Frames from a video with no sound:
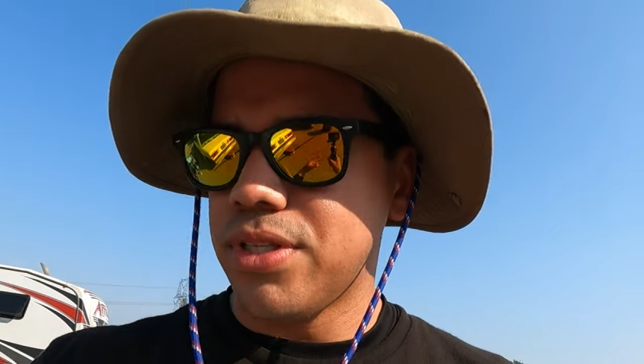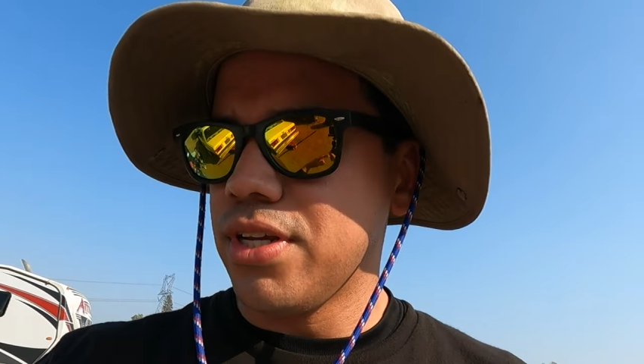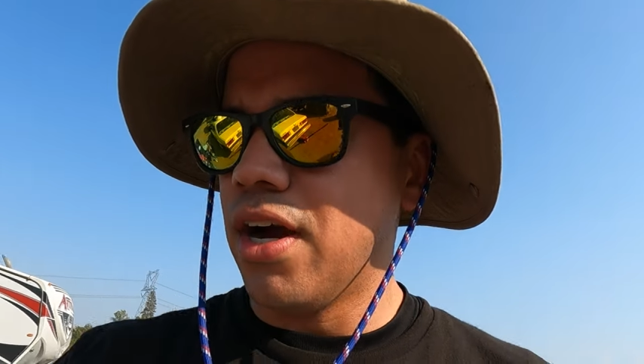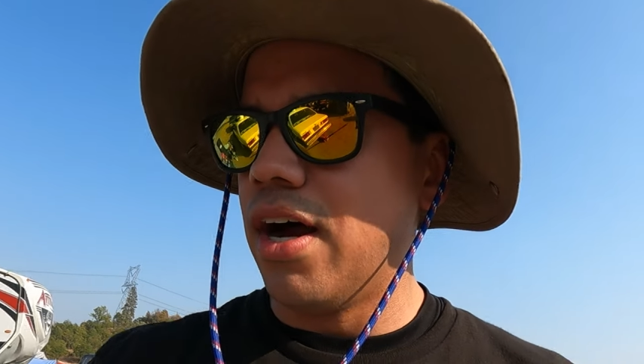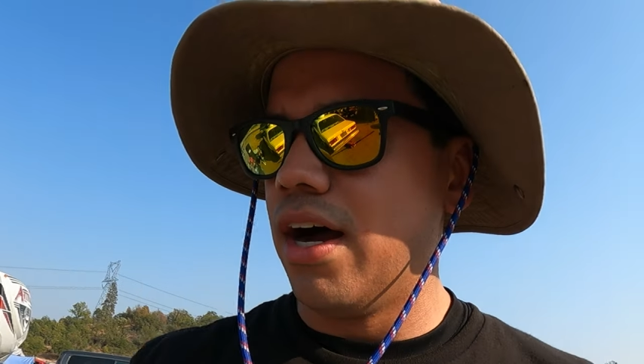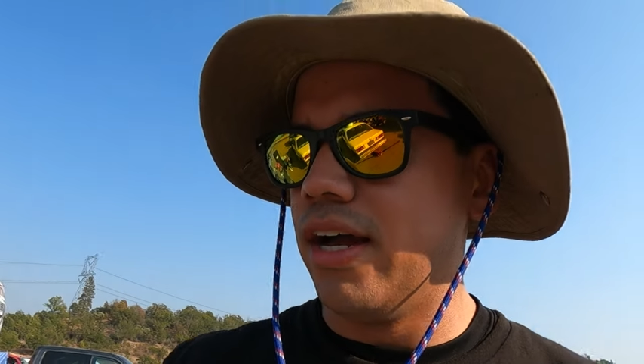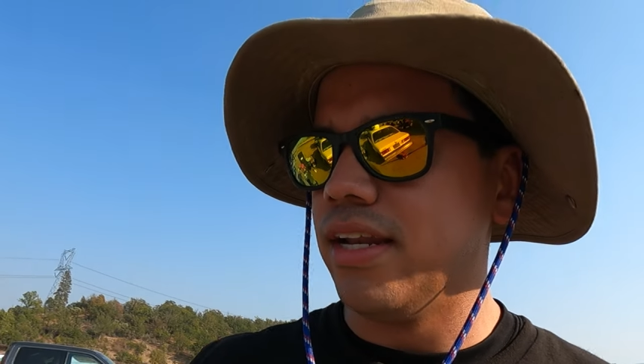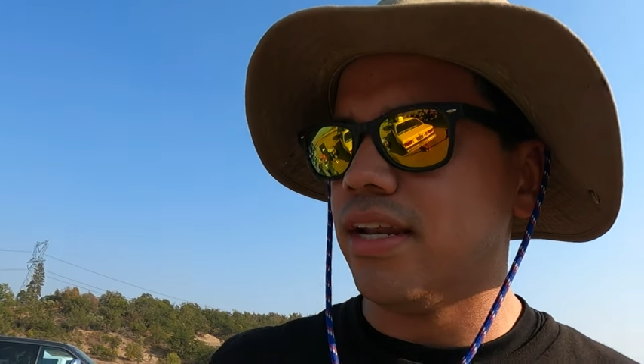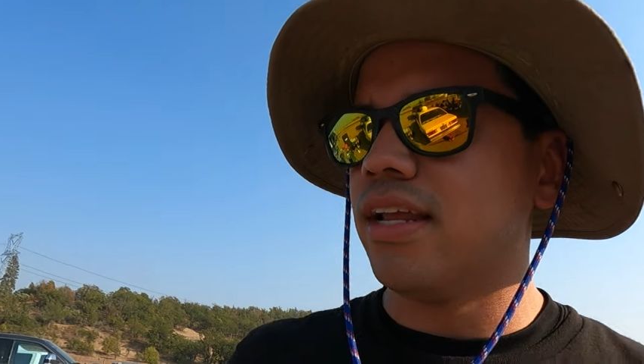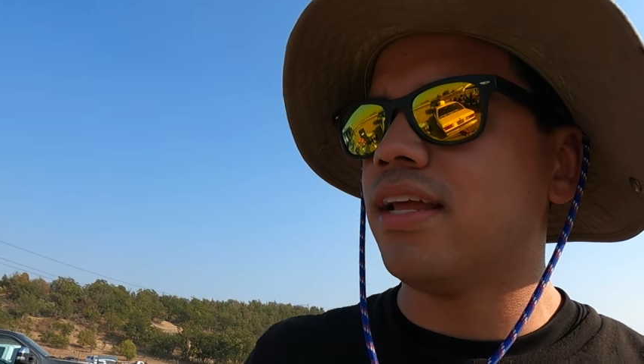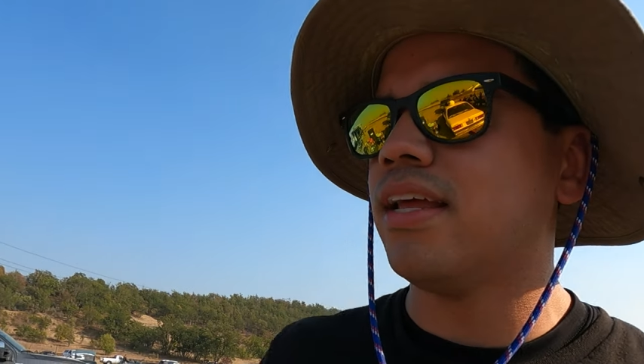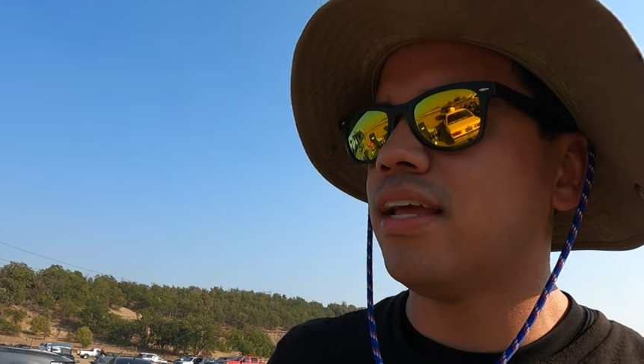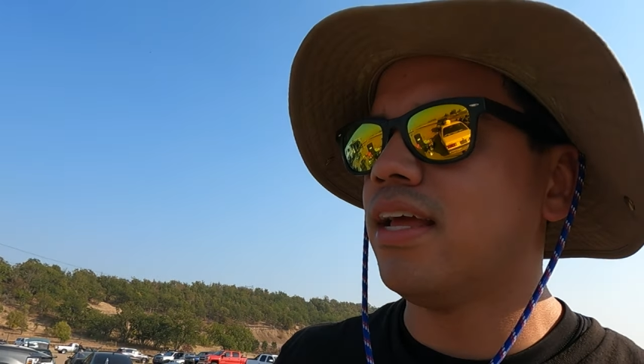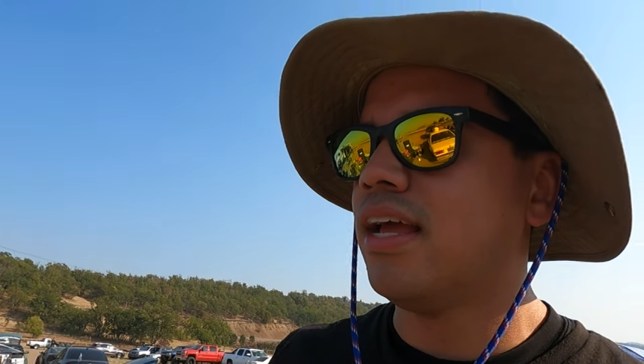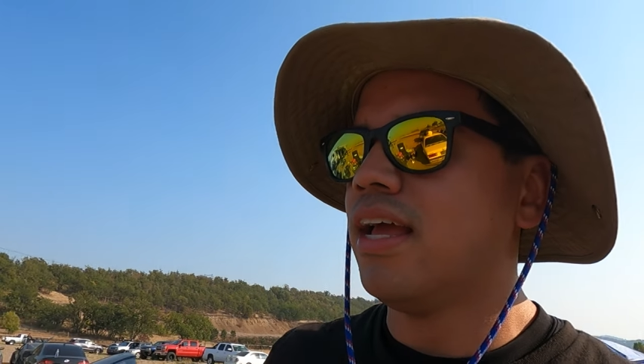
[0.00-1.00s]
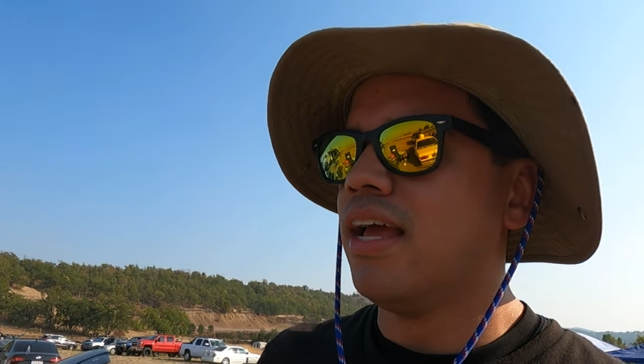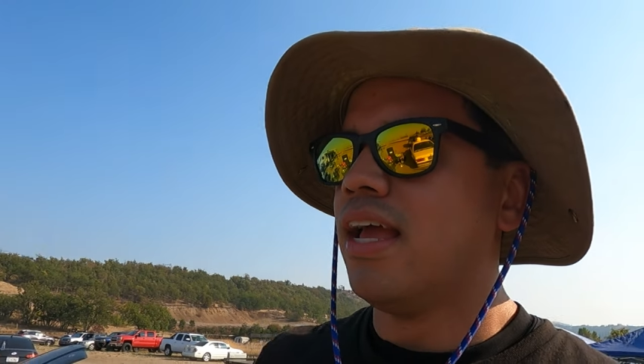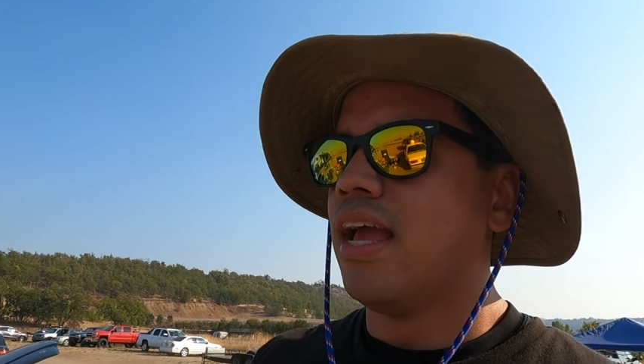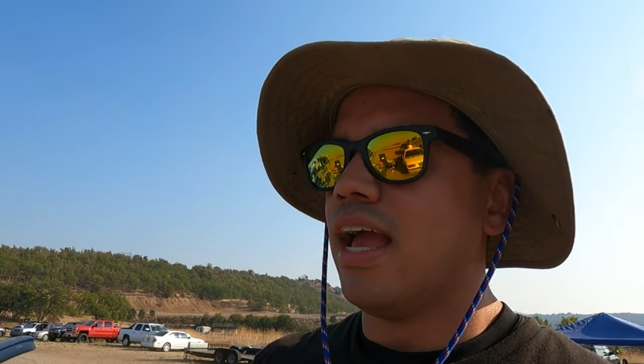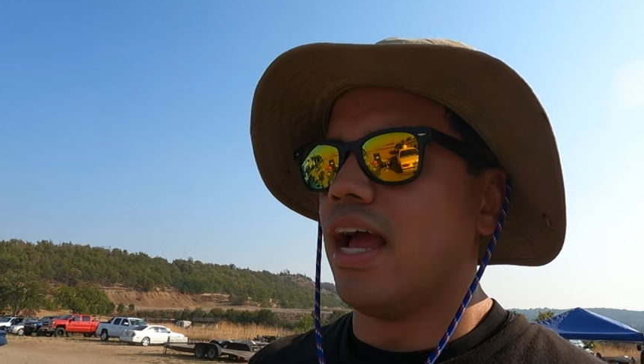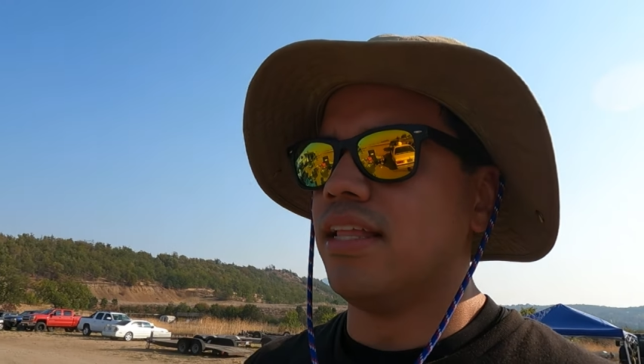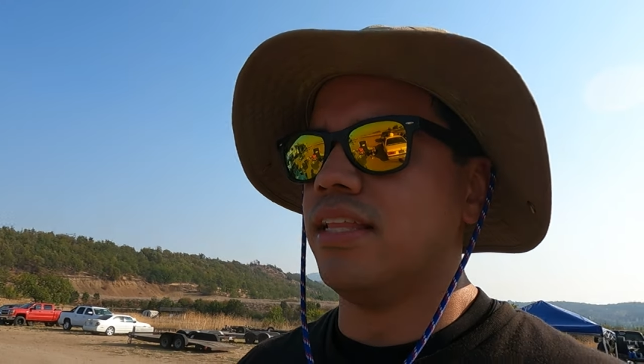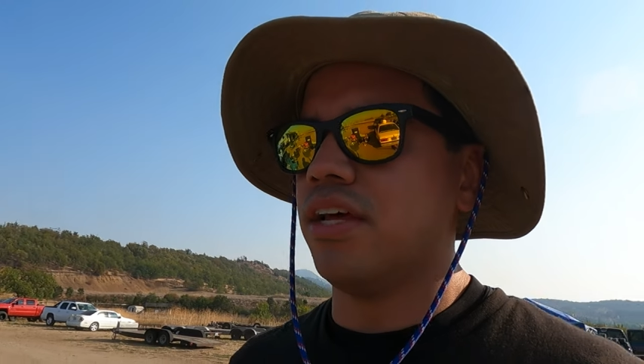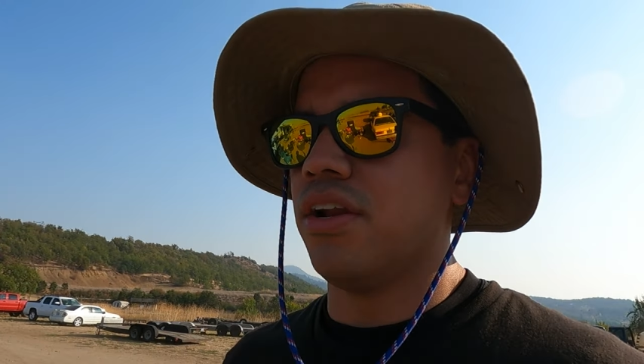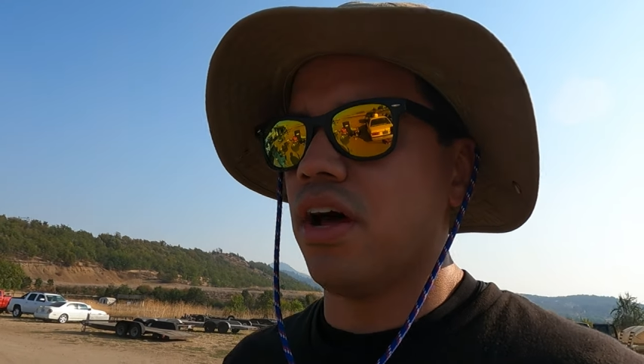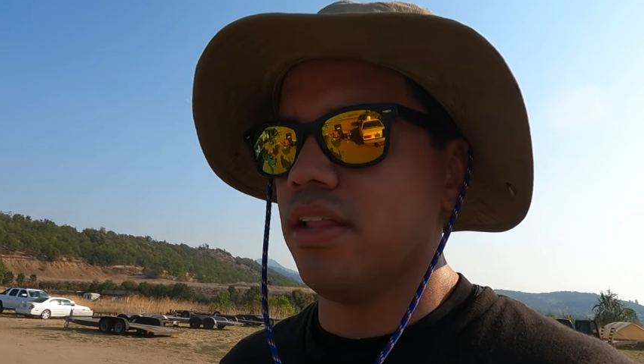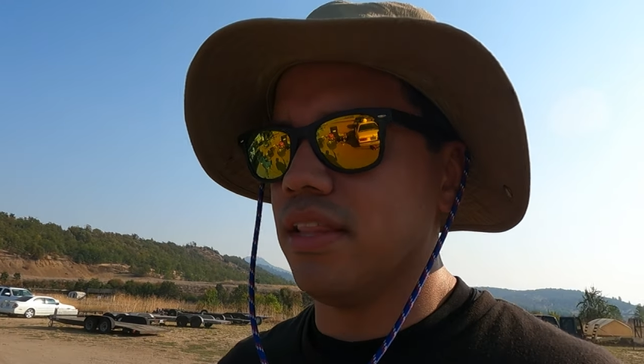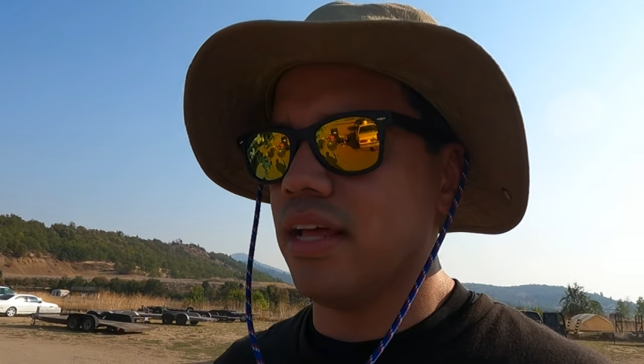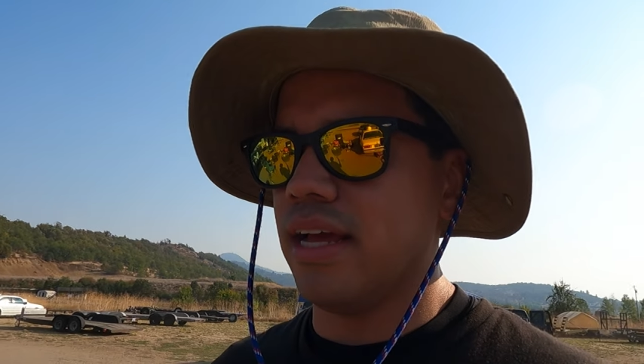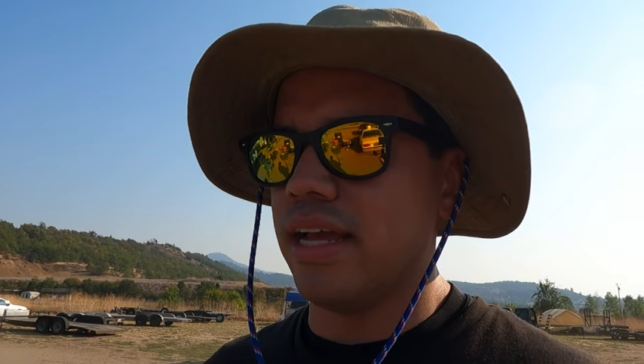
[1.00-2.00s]
with Don, and then
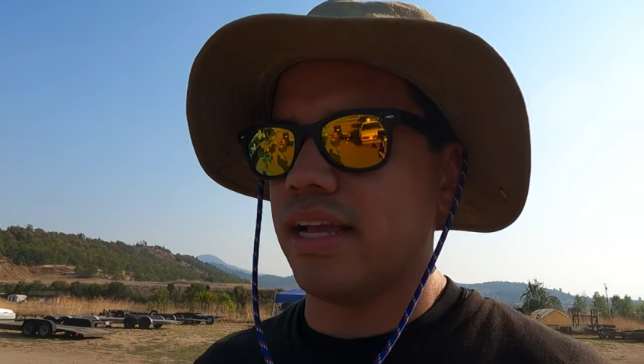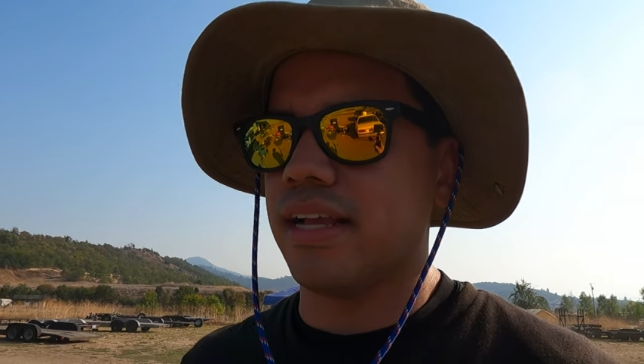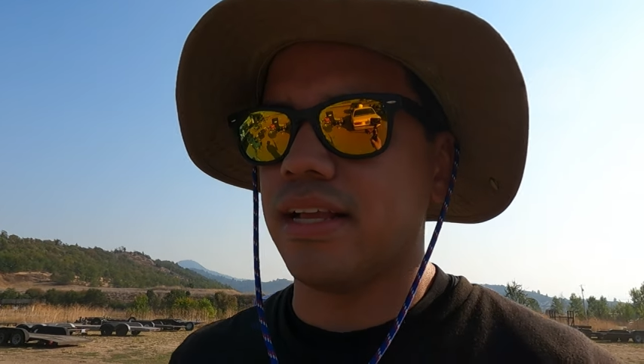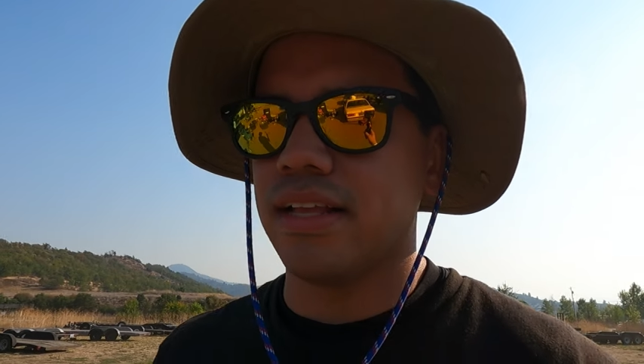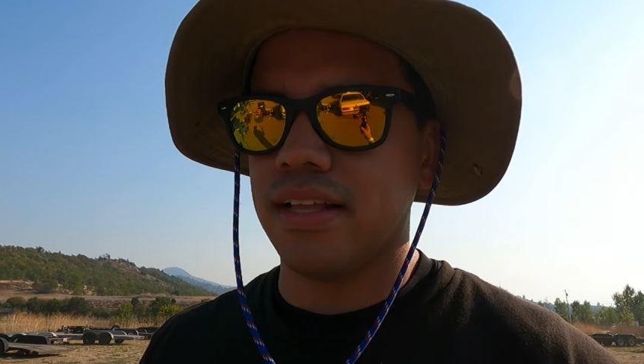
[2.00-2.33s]
on like